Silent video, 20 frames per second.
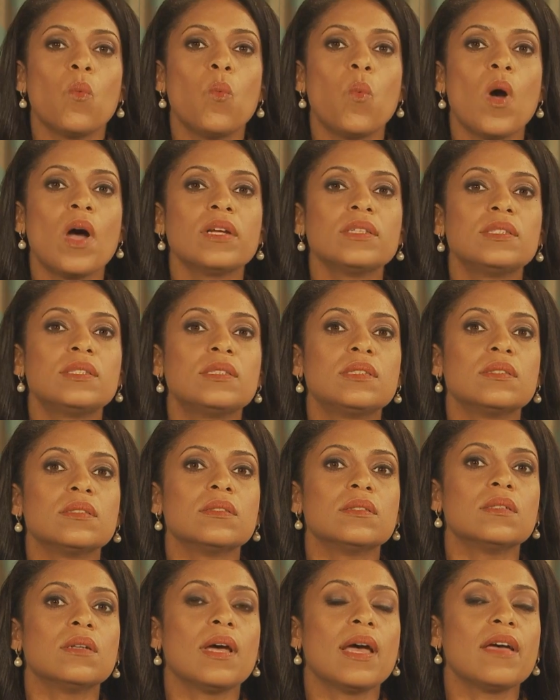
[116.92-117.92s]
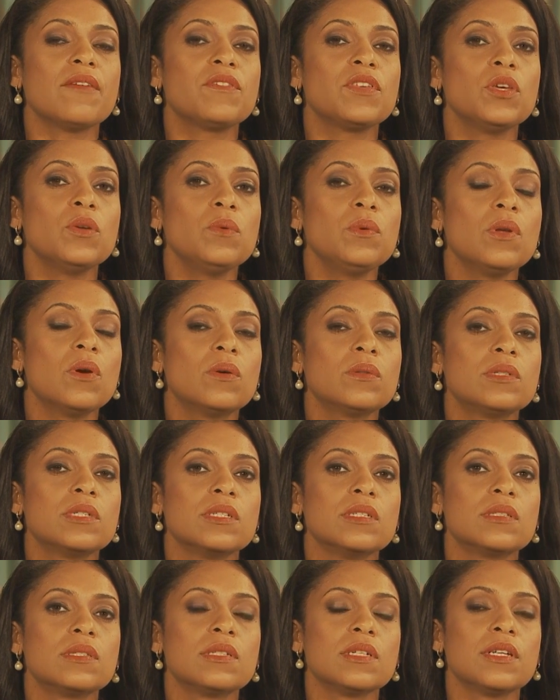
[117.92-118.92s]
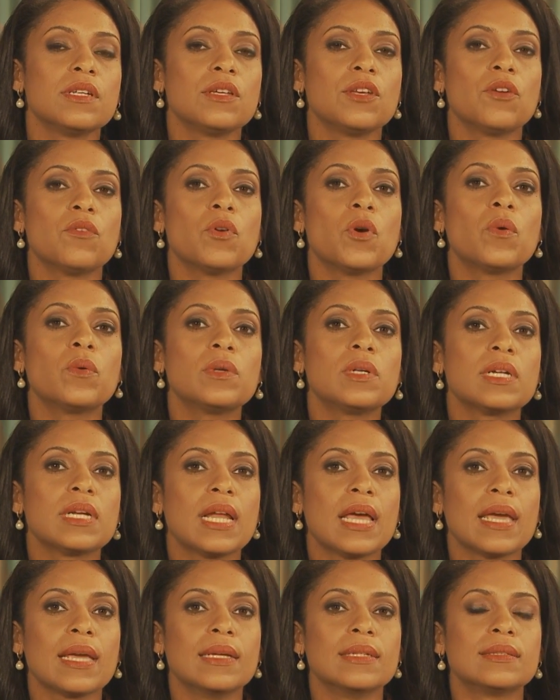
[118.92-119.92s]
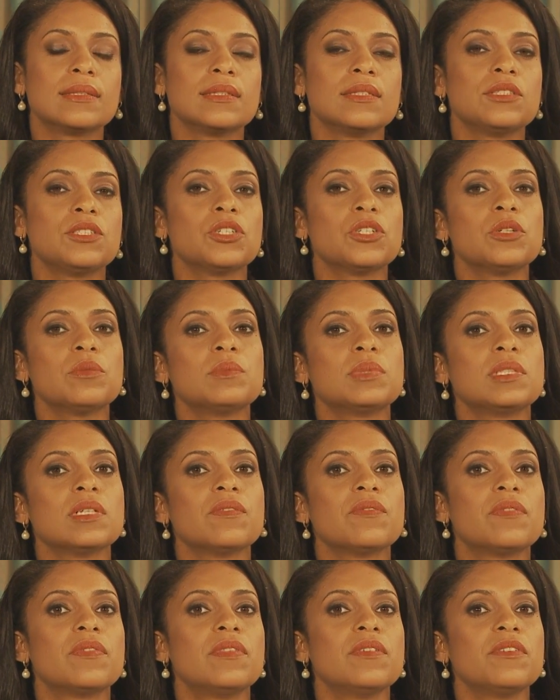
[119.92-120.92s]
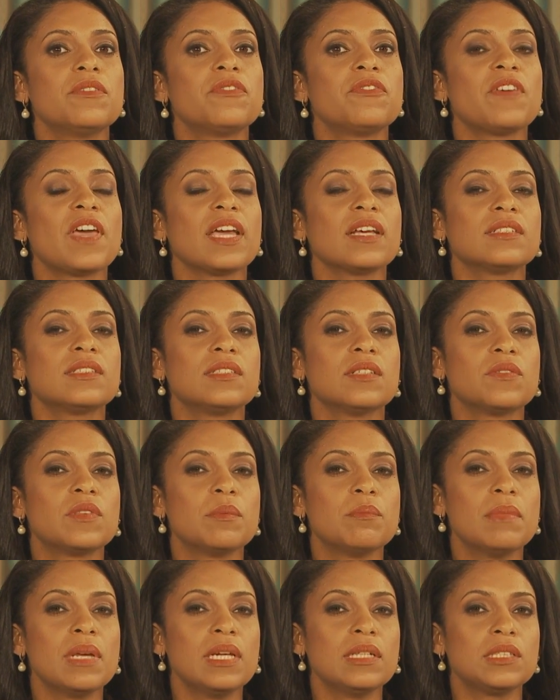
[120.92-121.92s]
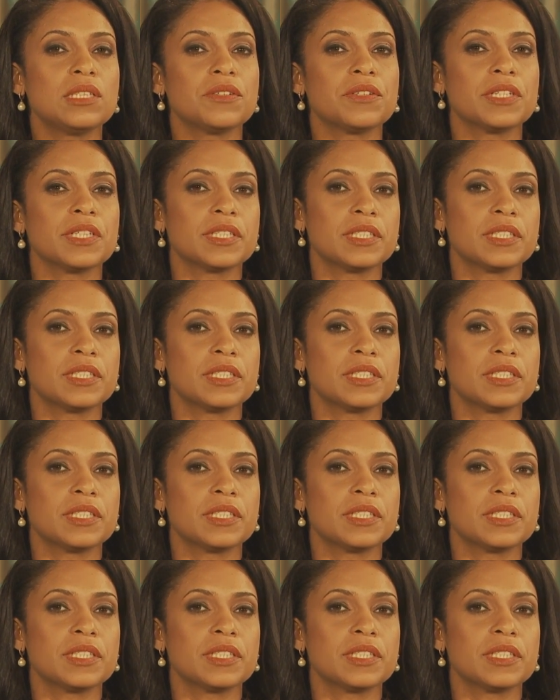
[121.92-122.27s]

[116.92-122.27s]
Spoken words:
What have you noticed in your own clients in terms of the effects of the military